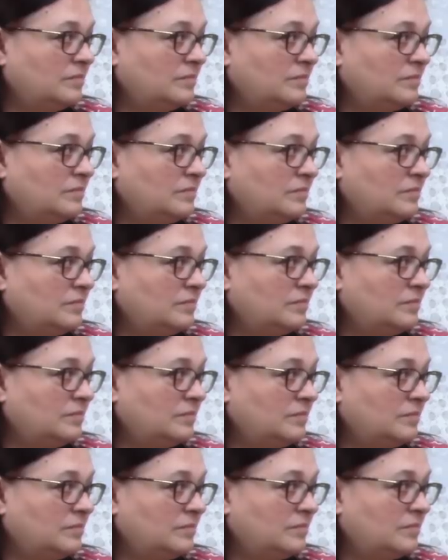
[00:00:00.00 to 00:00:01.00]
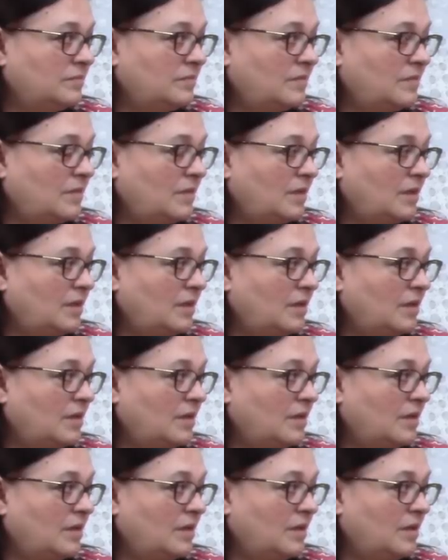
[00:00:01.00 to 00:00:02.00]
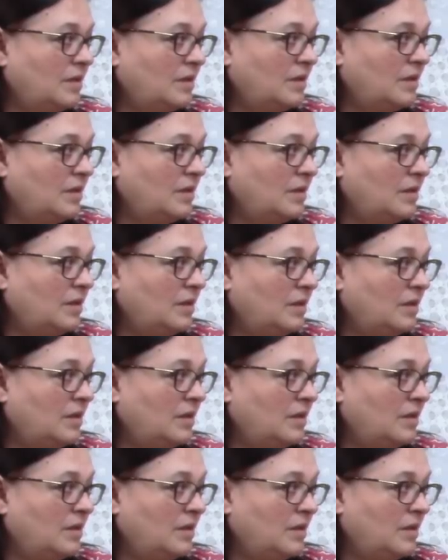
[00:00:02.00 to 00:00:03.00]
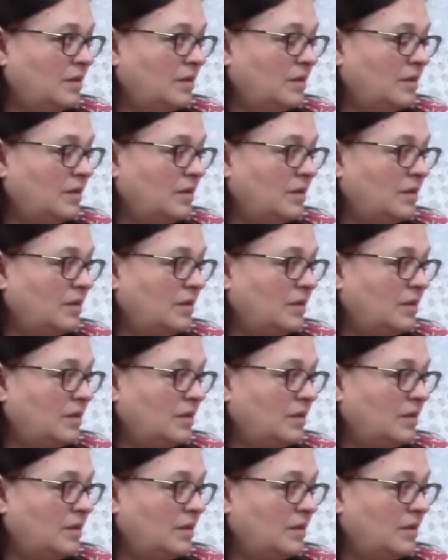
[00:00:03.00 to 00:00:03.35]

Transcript: The person shown says nothing.